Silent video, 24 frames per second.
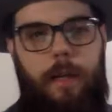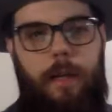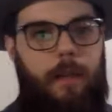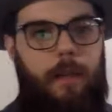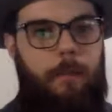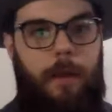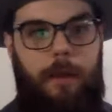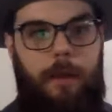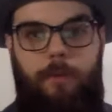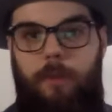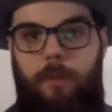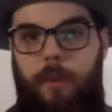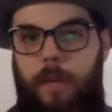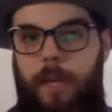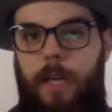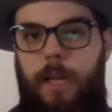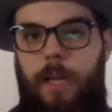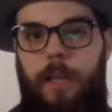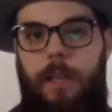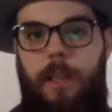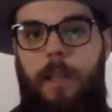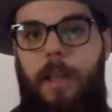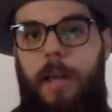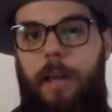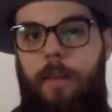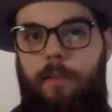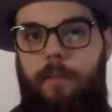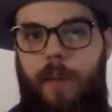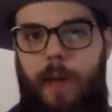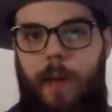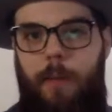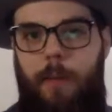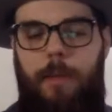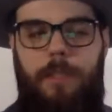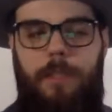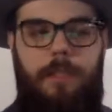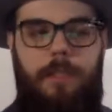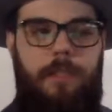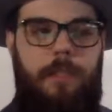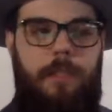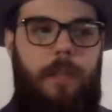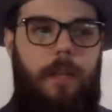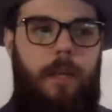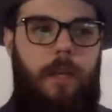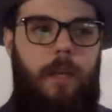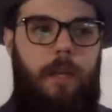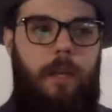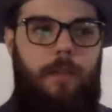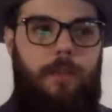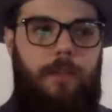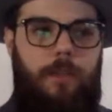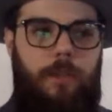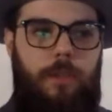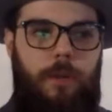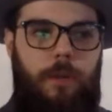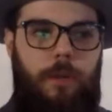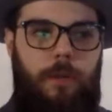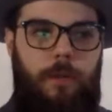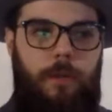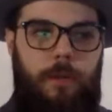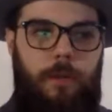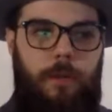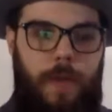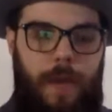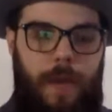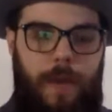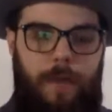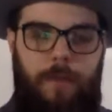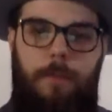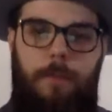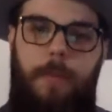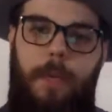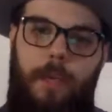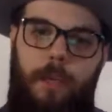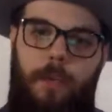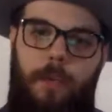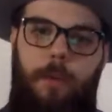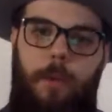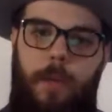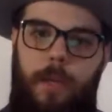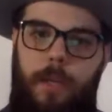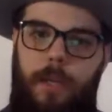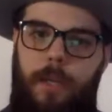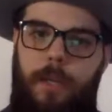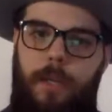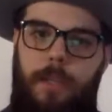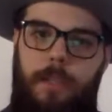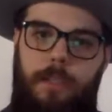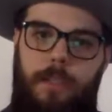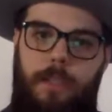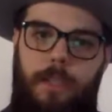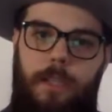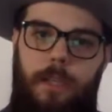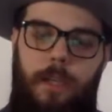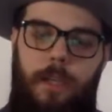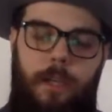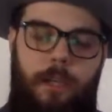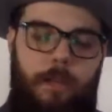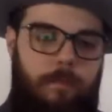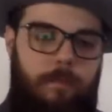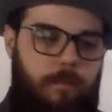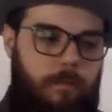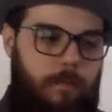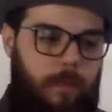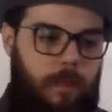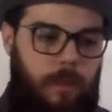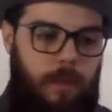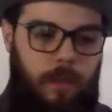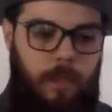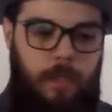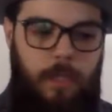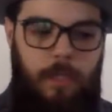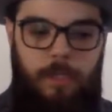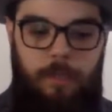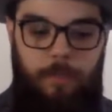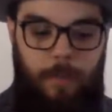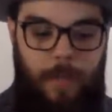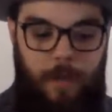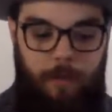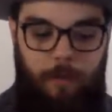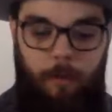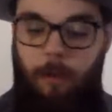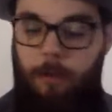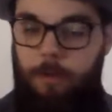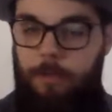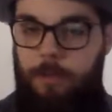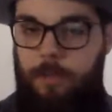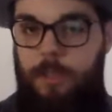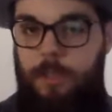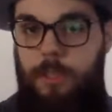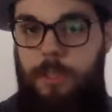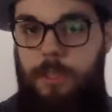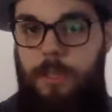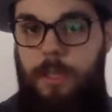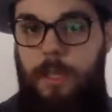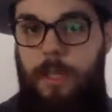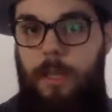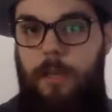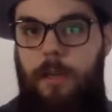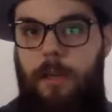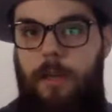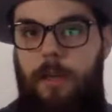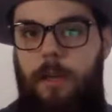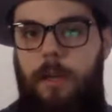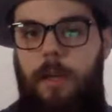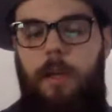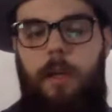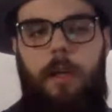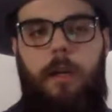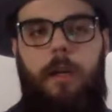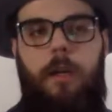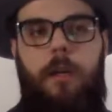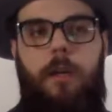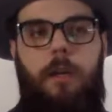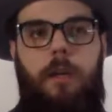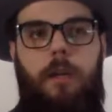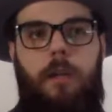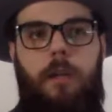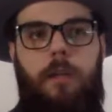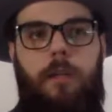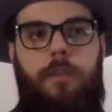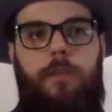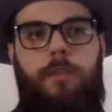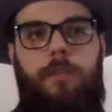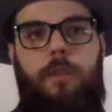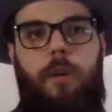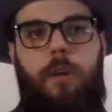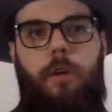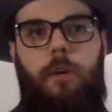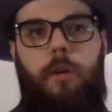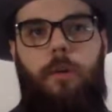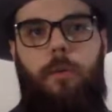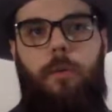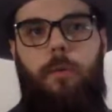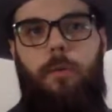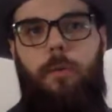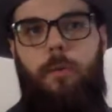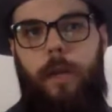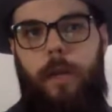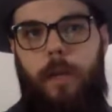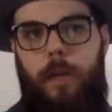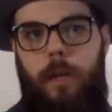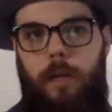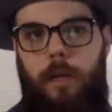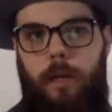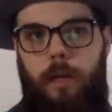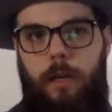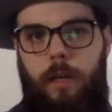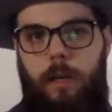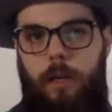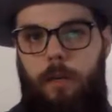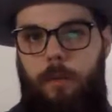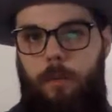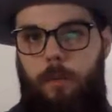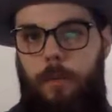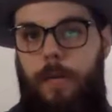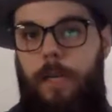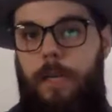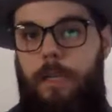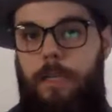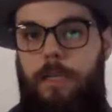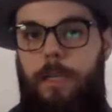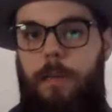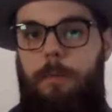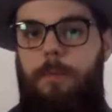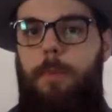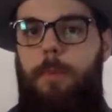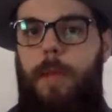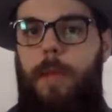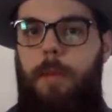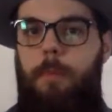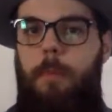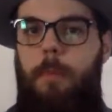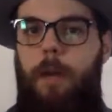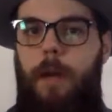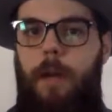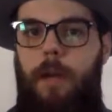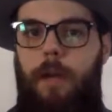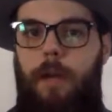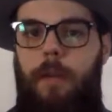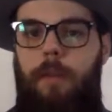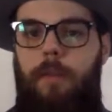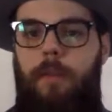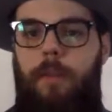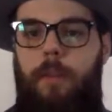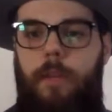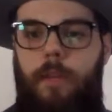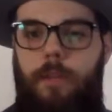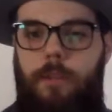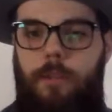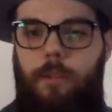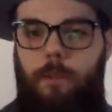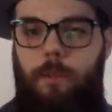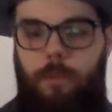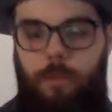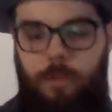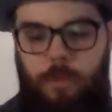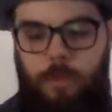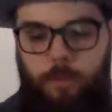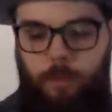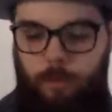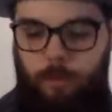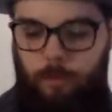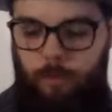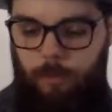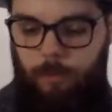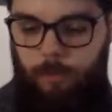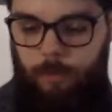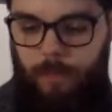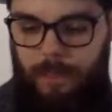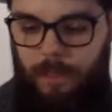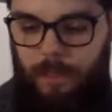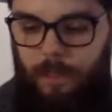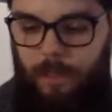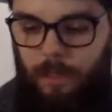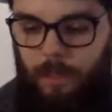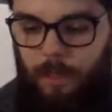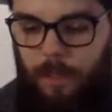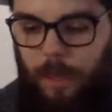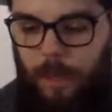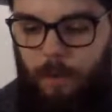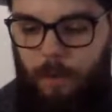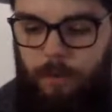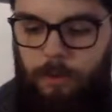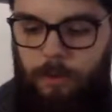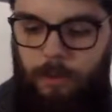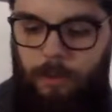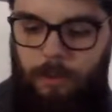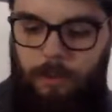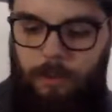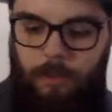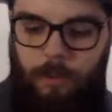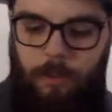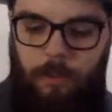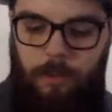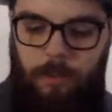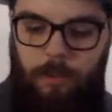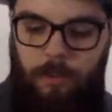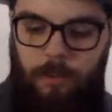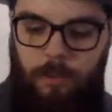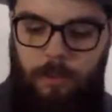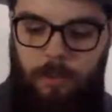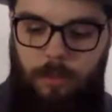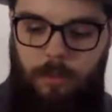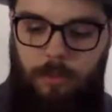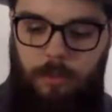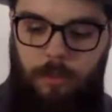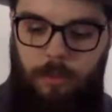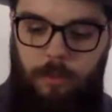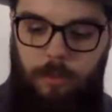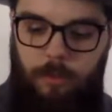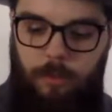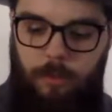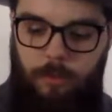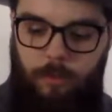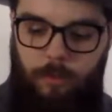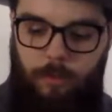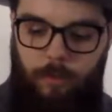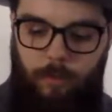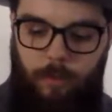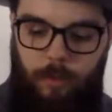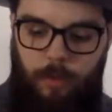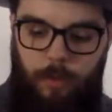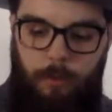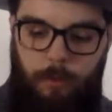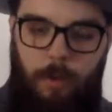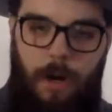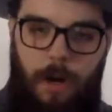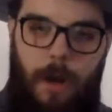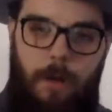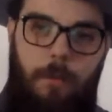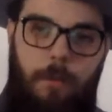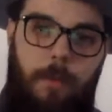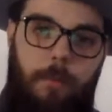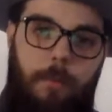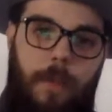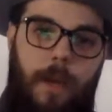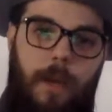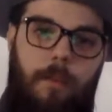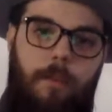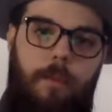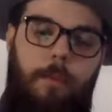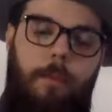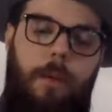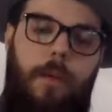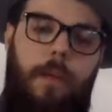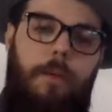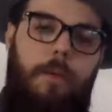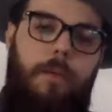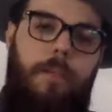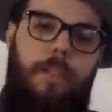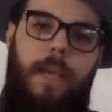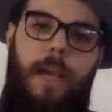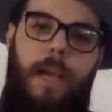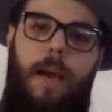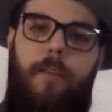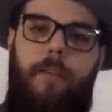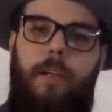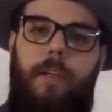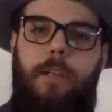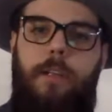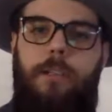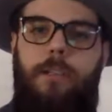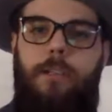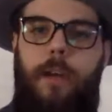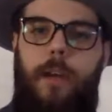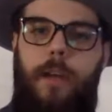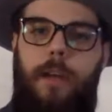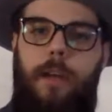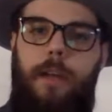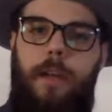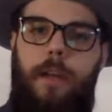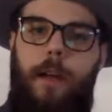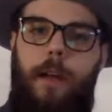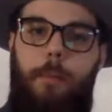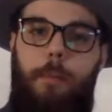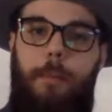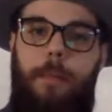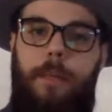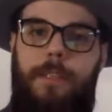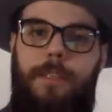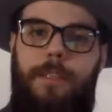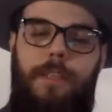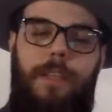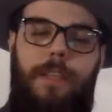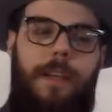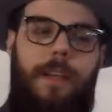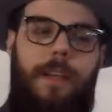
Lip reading: And they might forget, life happens. So you have to make it quick and easy. And these platforms just didn't. So we accept PayPal and everything. So basically that was our solution to the problem that everybody was having, trying to help us,